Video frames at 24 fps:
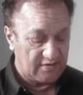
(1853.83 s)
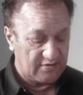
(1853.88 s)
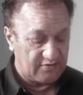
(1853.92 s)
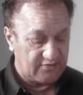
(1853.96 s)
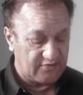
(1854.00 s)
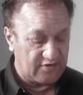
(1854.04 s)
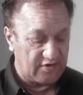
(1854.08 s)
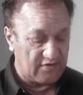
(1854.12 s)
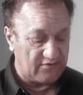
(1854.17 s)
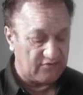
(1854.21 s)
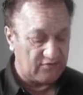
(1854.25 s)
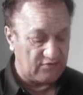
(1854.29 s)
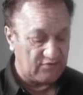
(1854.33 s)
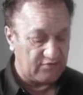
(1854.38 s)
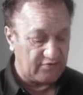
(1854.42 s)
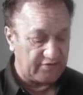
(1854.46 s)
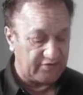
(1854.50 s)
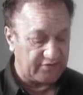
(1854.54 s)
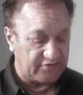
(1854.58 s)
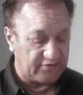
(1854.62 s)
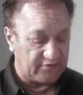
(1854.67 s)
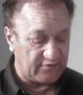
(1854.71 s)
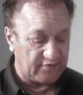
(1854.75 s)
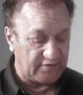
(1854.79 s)
Travel
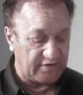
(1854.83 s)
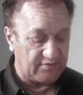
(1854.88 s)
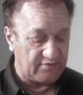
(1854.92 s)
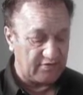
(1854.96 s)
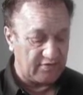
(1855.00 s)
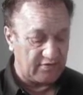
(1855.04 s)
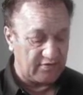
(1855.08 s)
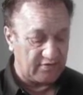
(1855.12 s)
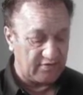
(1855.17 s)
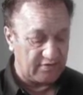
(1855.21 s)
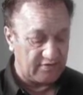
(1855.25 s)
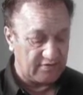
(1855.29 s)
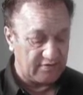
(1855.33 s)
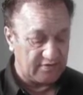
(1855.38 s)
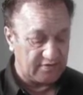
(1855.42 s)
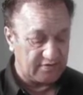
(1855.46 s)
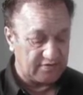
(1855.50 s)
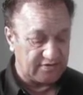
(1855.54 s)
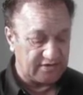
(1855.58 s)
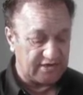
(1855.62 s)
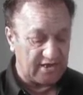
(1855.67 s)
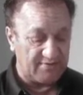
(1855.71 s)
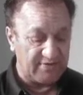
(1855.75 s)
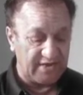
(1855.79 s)
with Wirimu
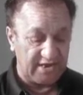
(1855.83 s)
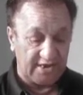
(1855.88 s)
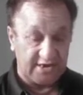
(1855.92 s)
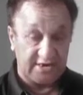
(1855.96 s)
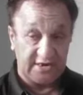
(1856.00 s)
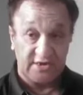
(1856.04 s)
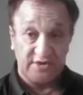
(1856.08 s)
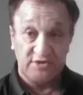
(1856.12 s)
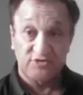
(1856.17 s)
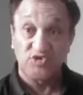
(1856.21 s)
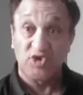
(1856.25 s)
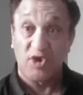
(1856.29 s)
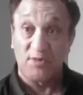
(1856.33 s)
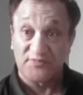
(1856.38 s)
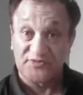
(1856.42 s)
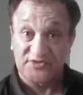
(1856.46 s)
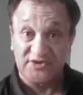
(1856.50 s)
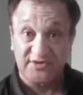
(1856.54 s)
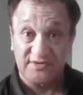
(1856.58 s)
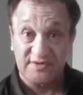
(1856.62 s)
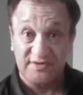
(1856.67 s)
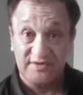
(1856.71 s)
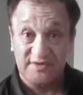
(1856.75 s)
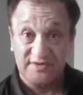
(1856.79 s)
Damiana
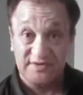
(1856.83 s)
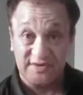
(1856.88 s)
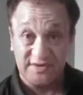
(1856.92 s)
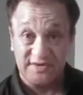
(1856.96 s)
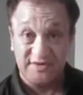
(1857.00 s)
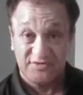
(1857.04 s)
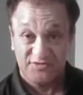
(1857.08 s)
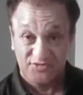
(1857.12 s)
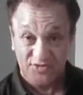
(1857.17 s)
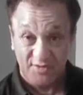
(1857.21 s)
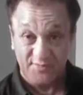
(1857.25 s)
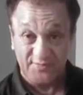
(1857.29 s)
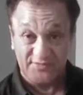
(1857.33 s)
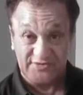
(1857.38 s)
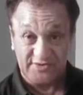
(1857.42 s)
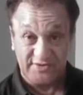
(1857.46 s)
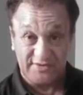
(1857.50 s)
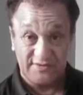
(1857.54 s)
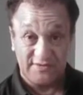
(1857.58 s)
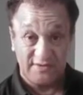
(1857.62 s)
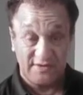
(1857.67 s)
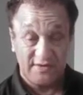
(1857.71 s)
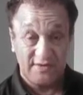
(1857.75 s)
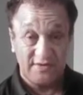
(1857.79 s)
Thompson. See, Thompson.
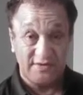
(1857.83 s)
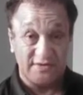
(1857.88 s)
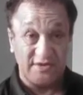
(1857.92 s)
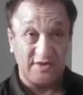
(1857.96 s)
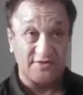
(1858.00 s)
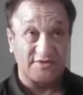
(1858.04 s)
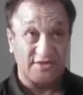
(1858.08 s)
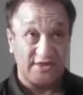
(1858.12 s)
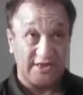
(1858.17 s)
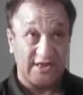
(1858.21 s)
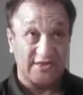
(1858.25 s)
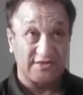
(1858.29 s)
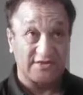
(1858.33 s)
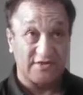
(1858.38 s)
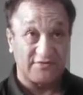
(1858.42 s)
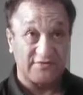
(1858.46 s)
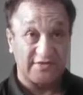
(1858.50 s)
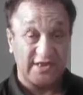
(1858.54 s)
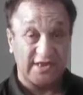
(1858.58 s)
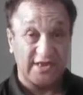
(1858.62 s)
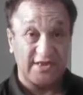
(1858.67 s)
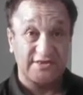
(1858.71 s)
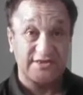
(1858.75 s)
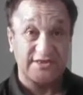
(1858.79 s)
Those lands over
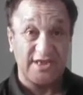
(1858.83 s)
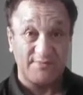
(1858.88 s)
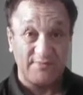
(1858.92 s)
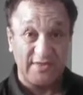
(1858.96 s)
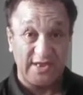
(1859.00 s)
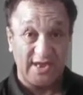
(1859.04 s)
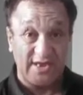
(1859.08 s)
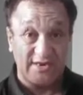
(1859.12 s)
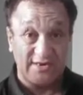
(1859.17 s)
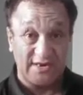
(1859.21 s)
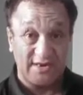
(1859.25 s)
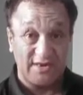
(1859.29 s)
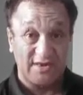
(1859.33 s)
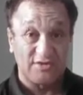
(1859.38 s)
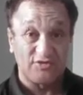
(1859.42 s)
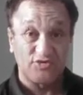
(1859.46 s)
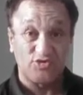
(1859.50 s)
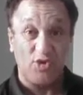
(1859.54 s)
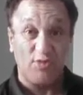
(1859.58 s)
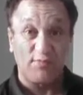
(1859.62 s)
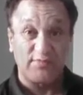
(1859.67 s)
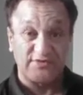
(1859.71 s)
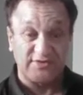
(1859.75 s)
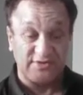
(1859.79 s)
there, Damiana
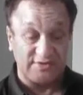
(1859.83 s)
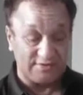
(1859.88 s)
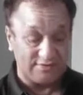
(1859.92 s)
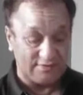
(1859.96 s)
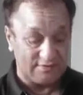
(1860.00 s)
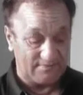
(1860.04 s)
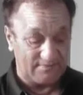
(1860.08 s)
Thompson.